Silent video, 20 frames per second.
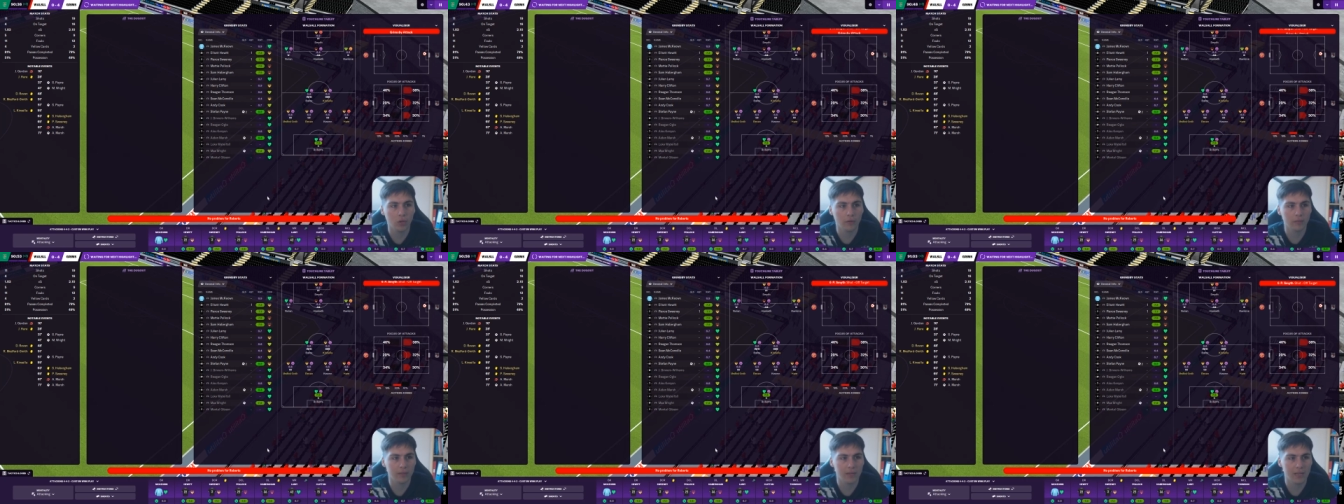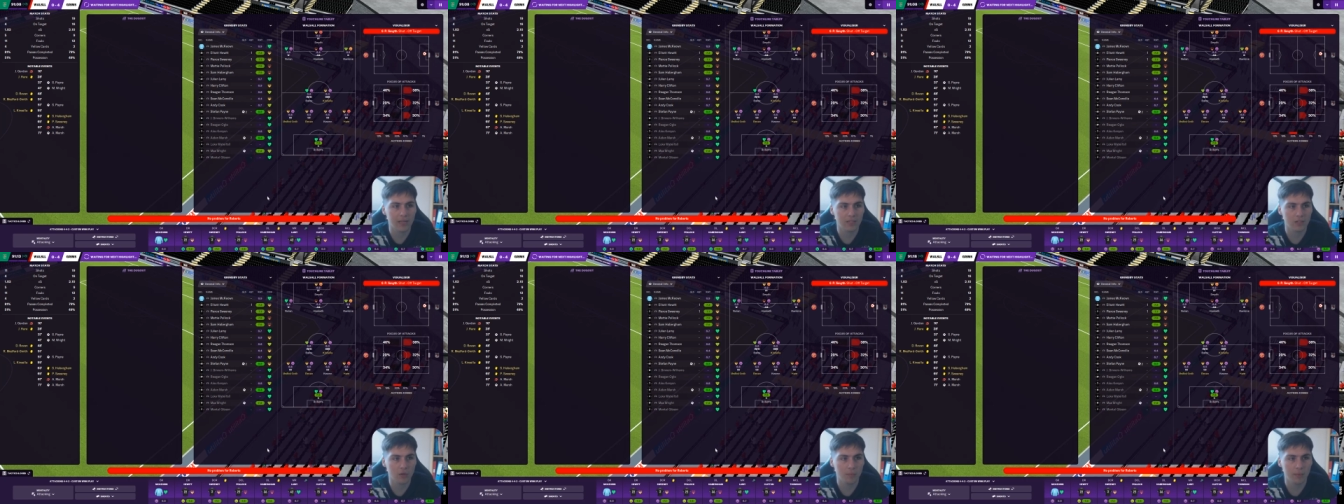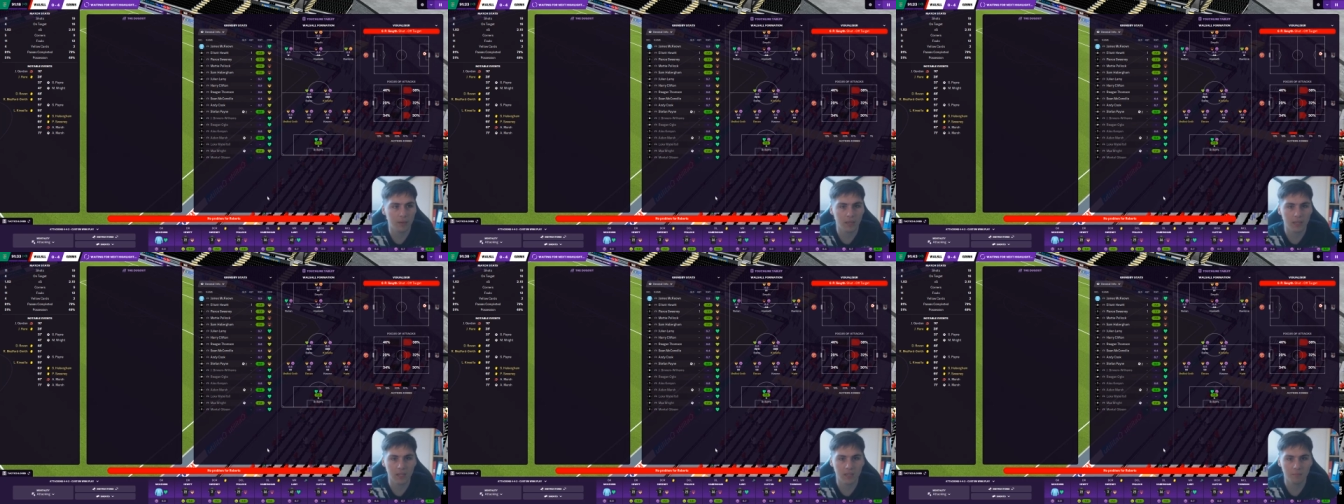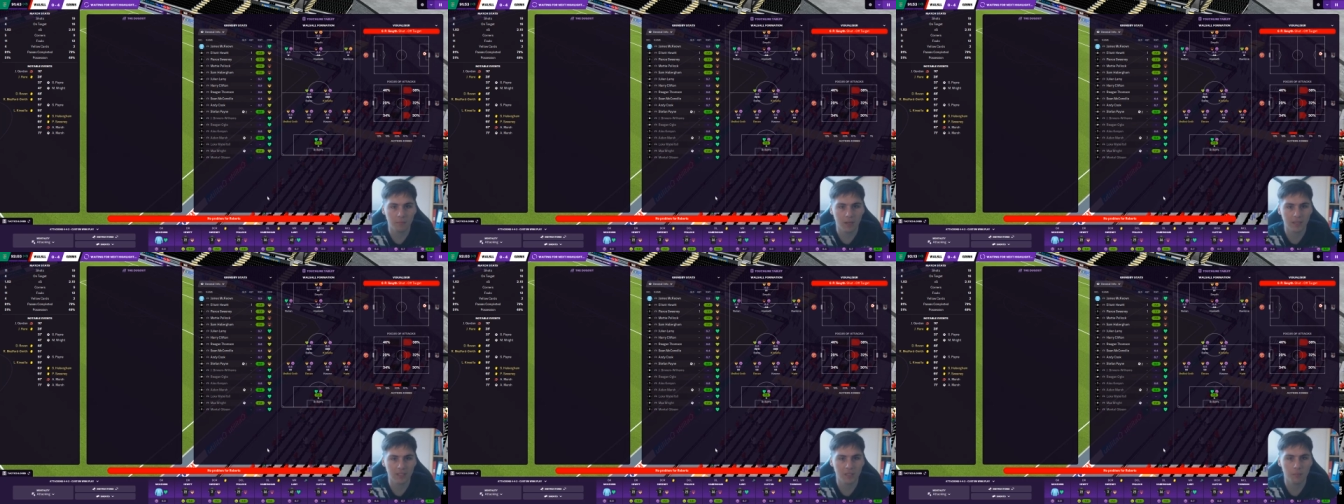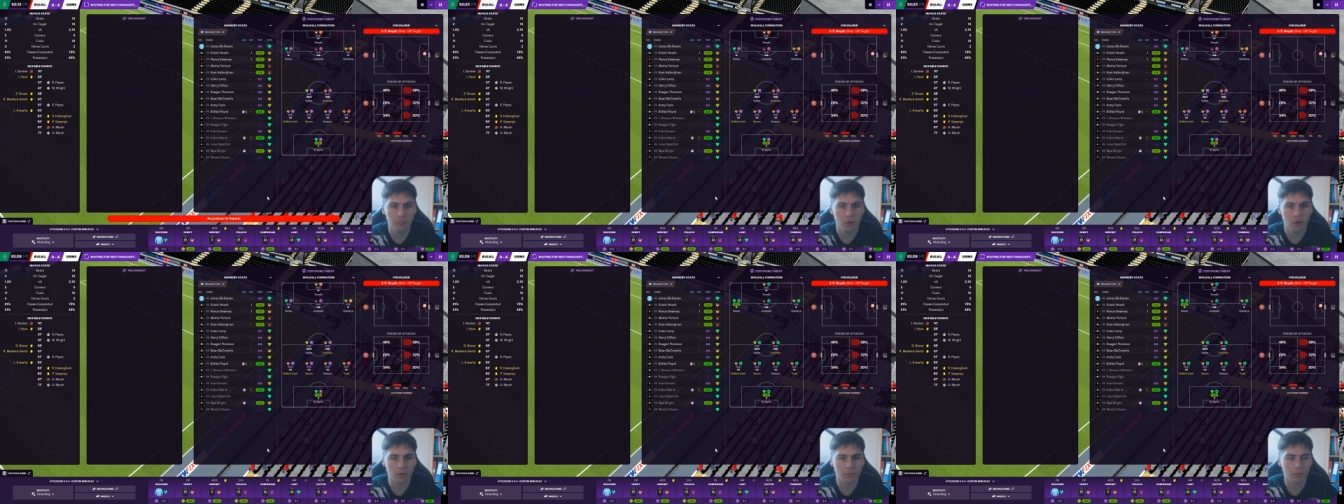over the last couple of years. Matty
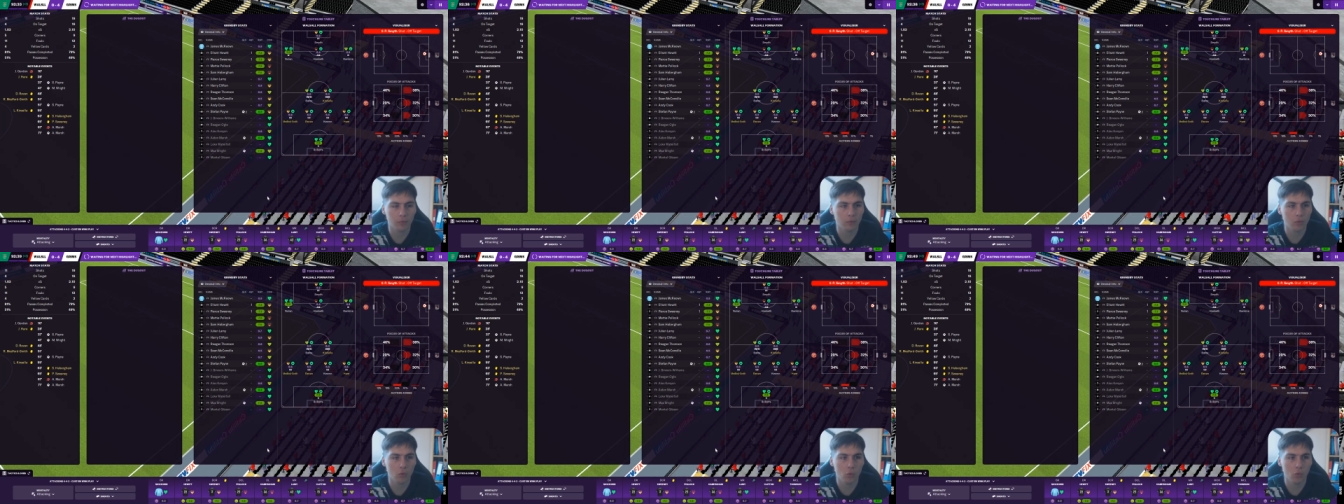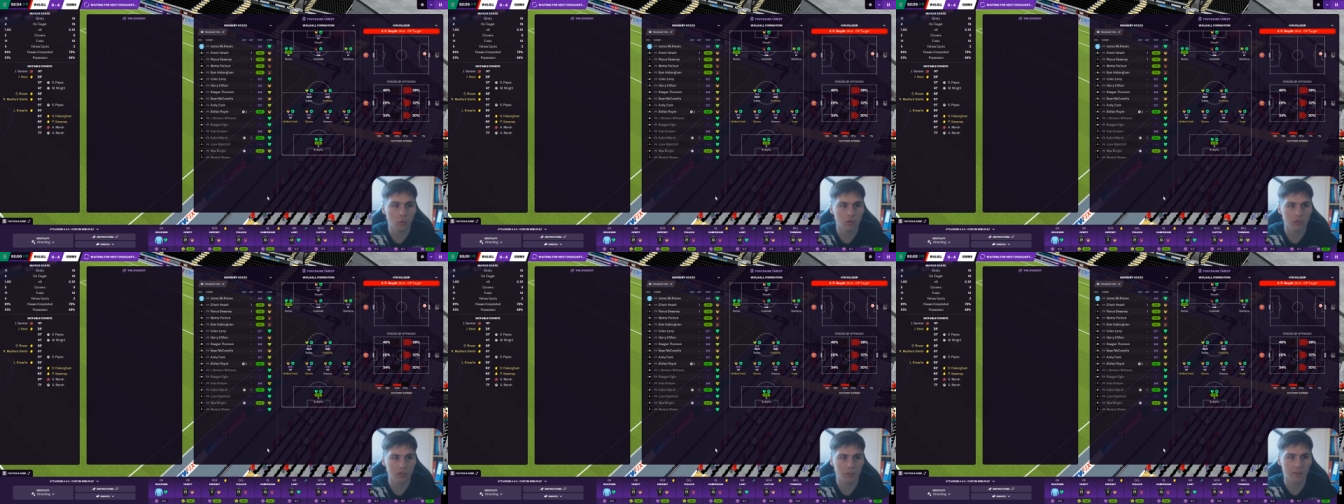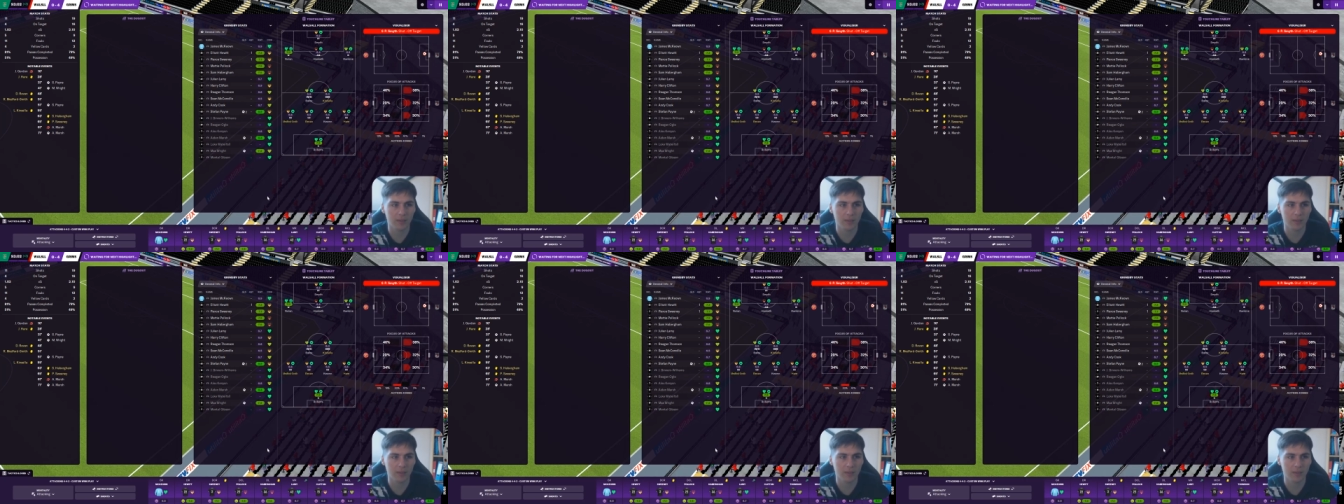Pollock from corners, I'm